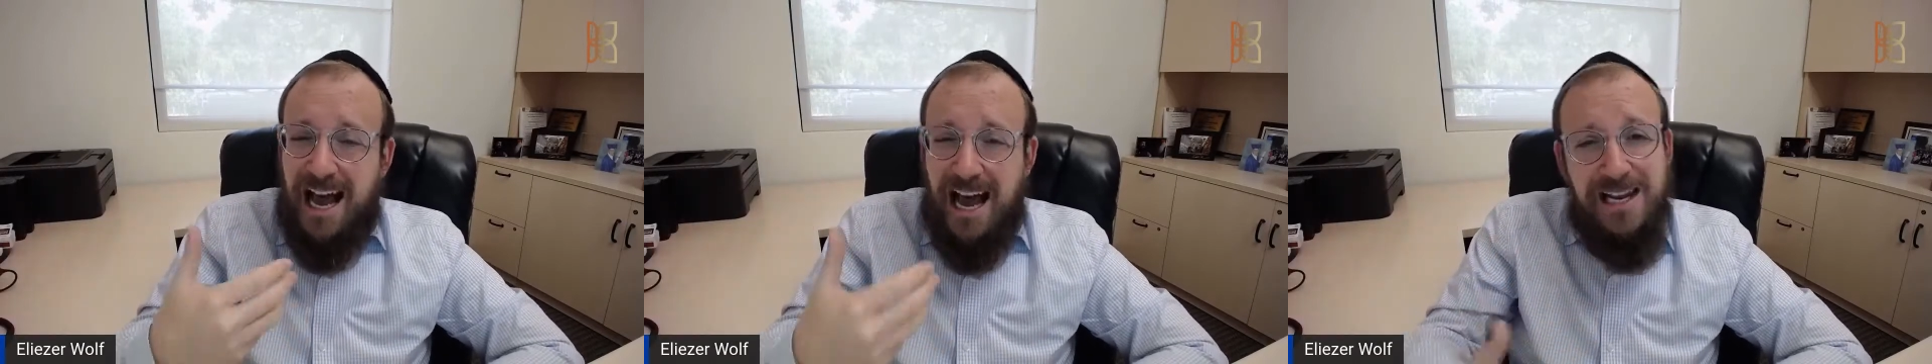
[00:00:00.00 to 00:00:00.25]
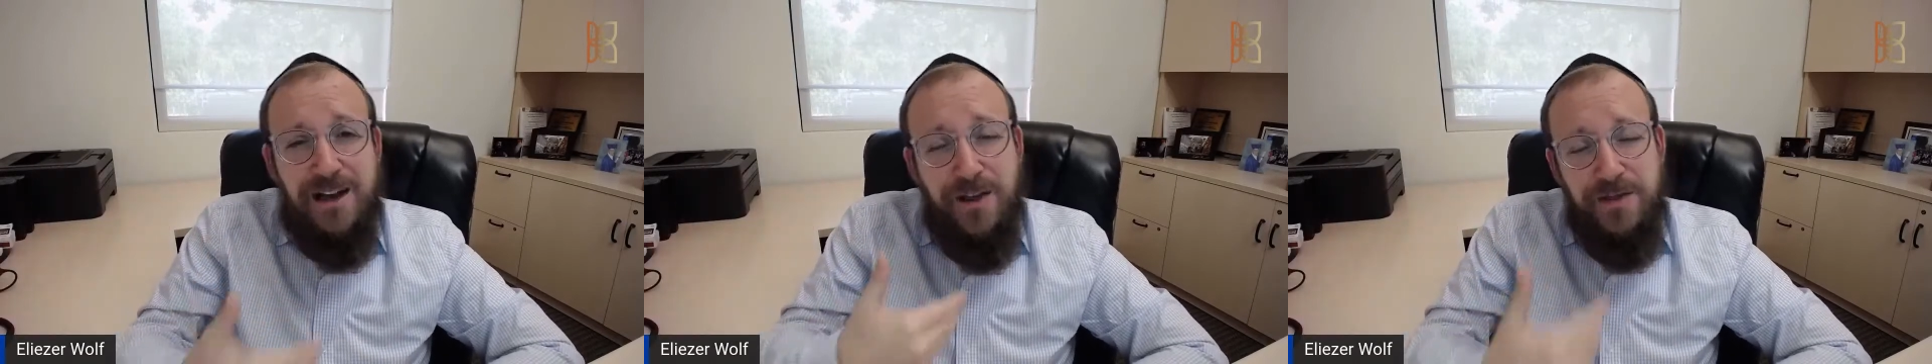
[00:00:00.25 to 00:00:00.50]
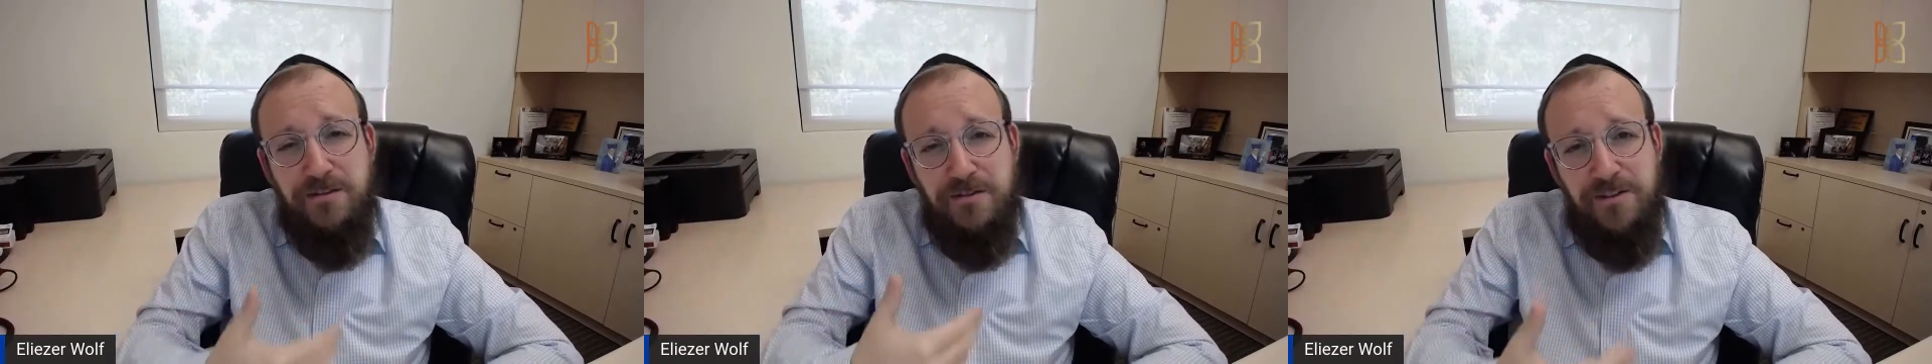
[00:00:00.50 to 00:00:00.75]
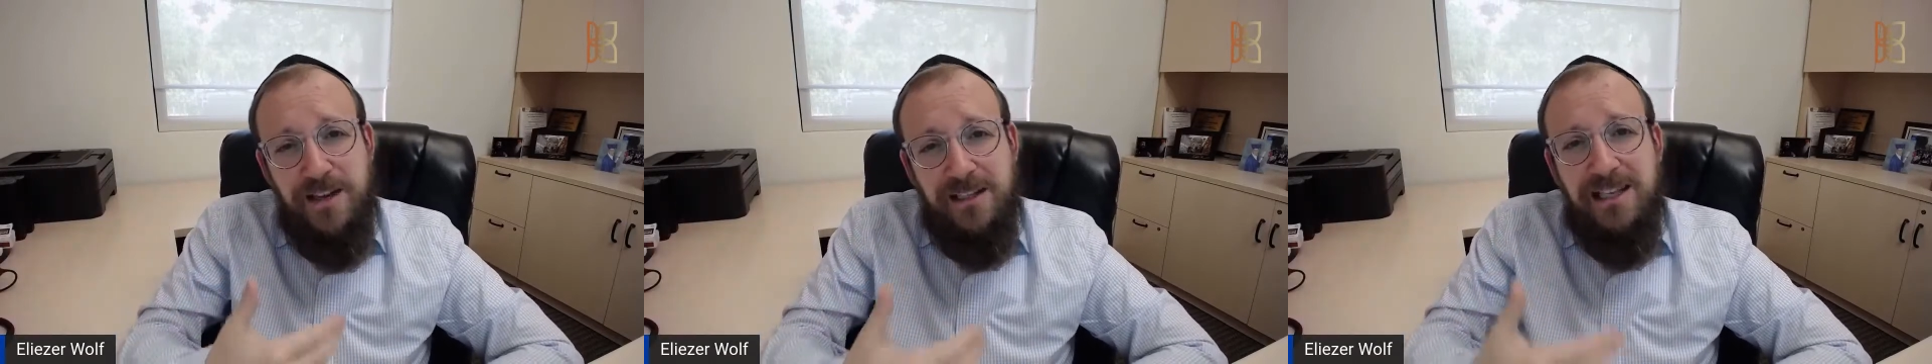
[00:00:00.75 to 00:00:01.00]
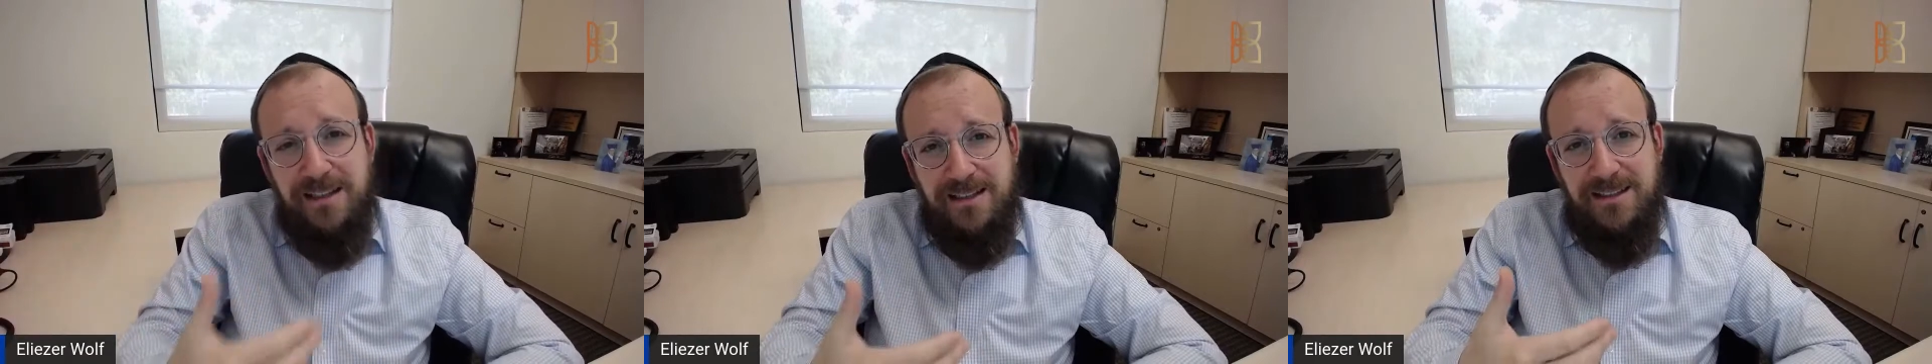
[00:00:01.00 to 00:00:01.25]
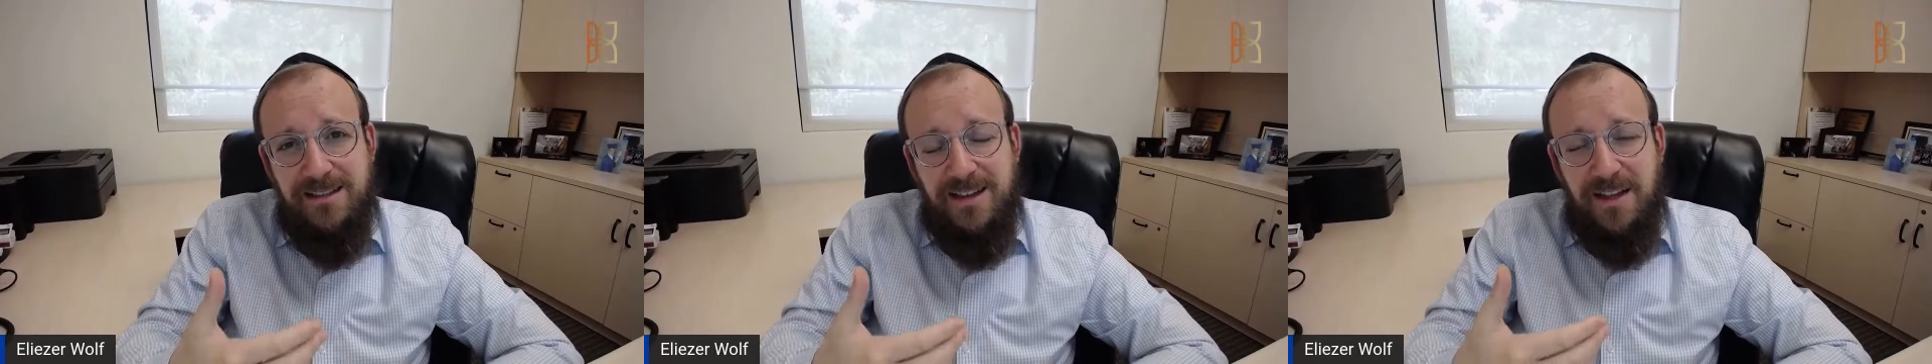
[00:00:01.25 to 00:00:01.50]
unhealthy
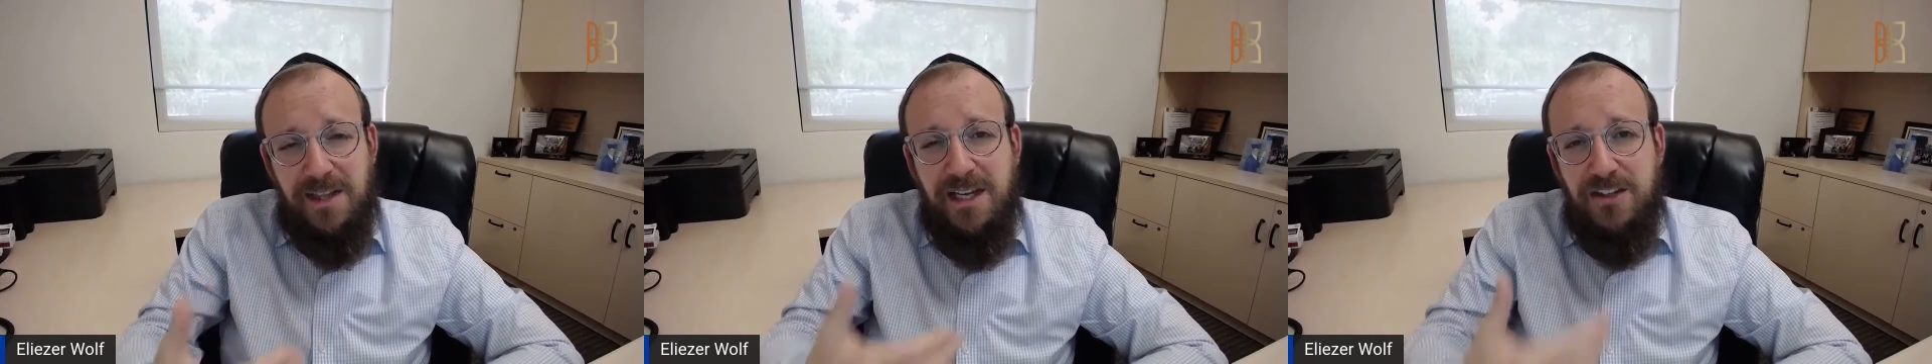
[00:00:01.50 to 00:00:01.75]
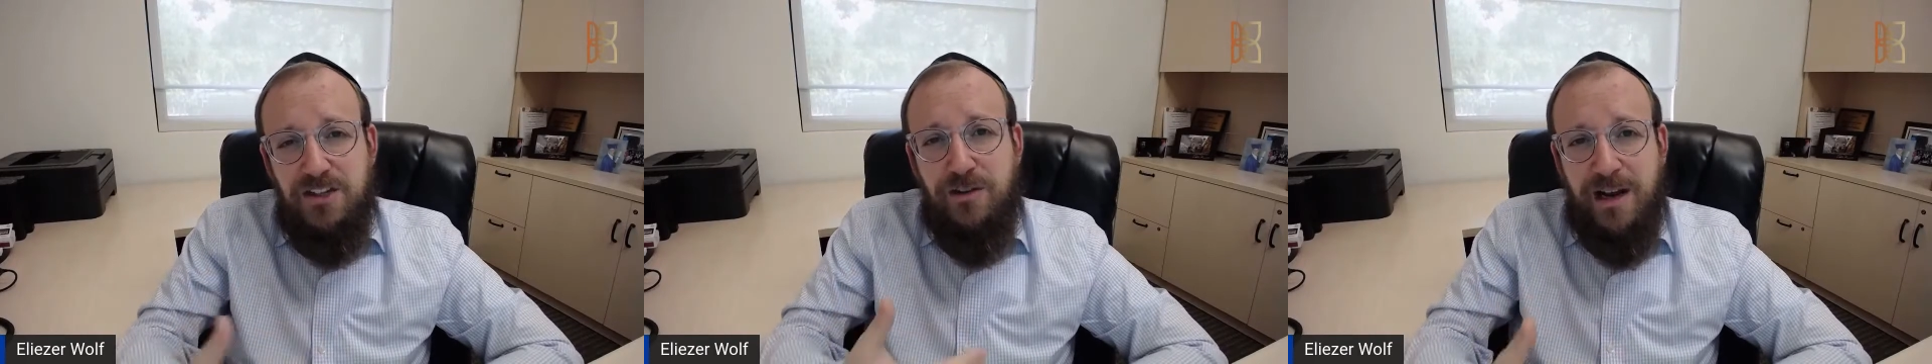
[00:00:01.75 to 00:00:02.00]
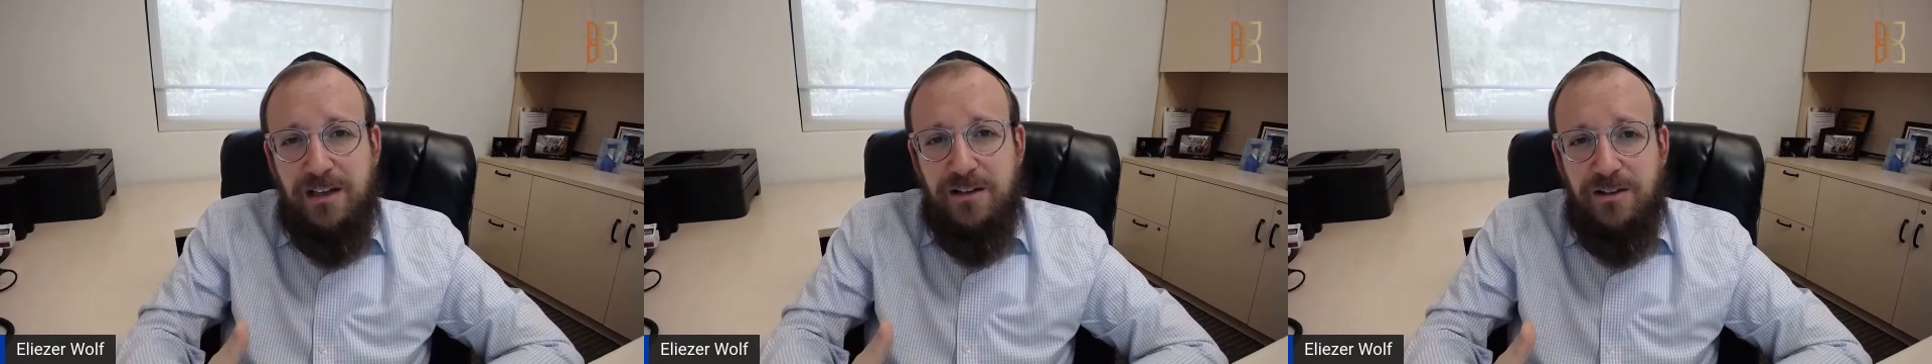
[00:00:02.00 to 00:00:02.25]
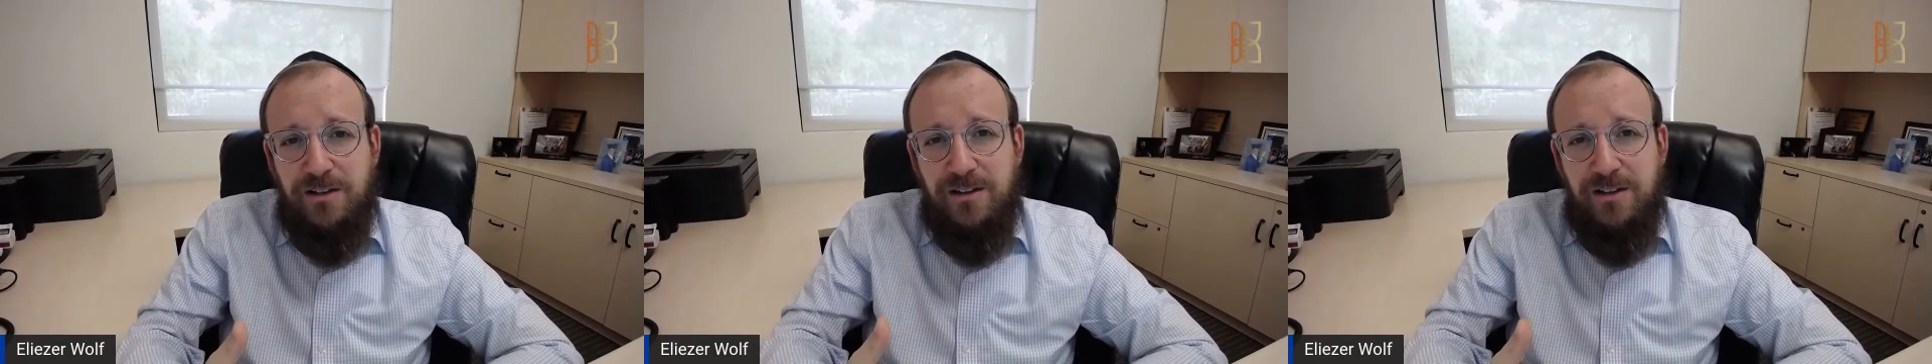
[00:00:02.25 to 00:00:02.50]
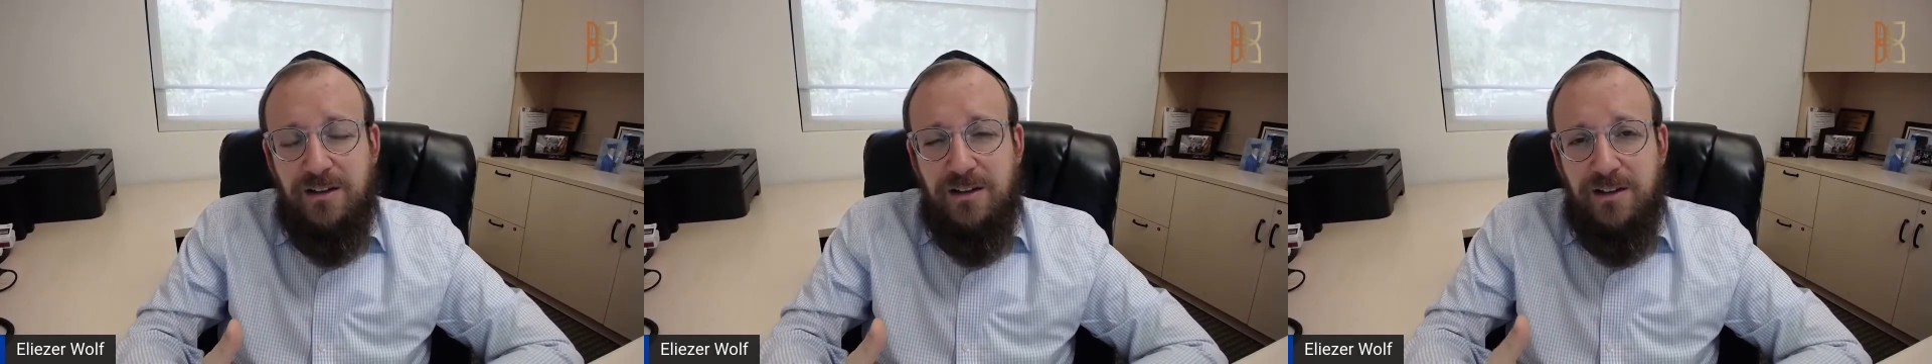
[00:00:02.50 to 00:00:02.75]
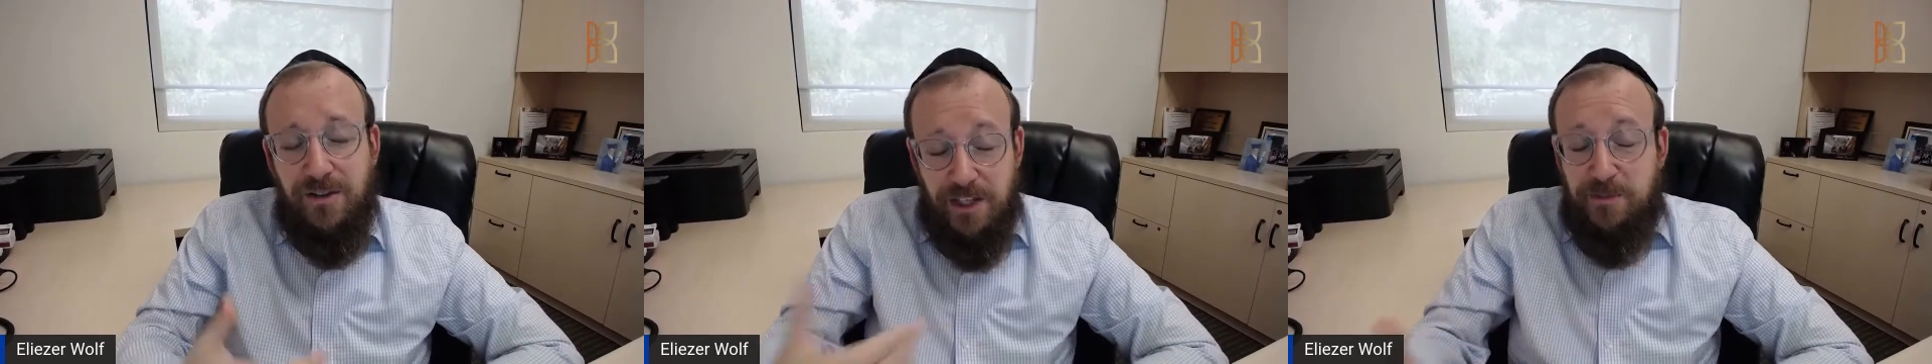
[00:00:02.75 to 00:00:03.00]
feelings that
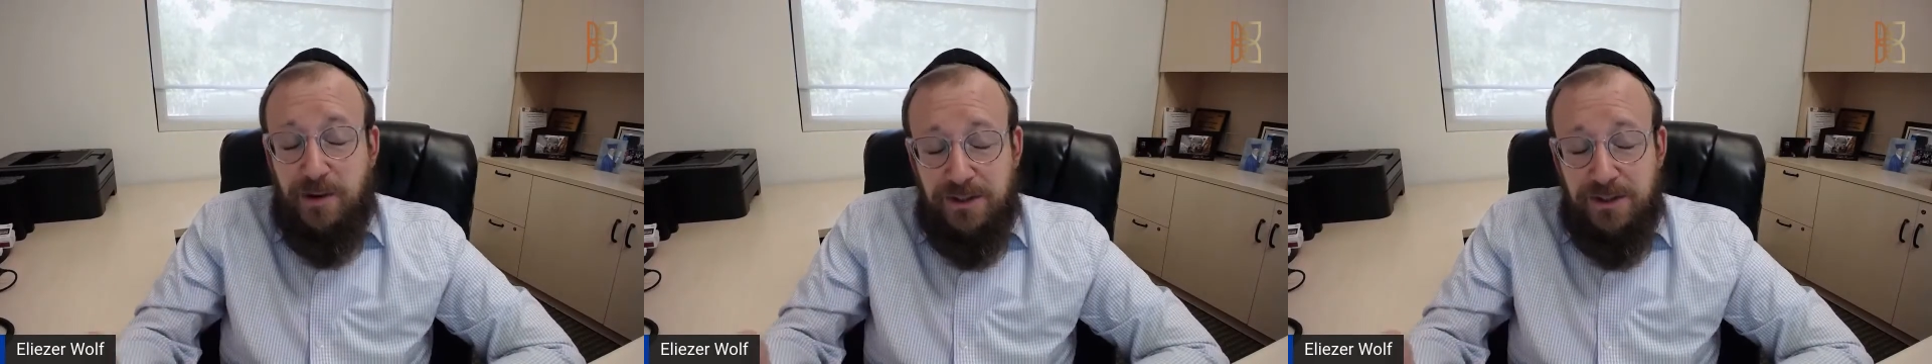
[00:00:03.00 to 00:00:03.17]
this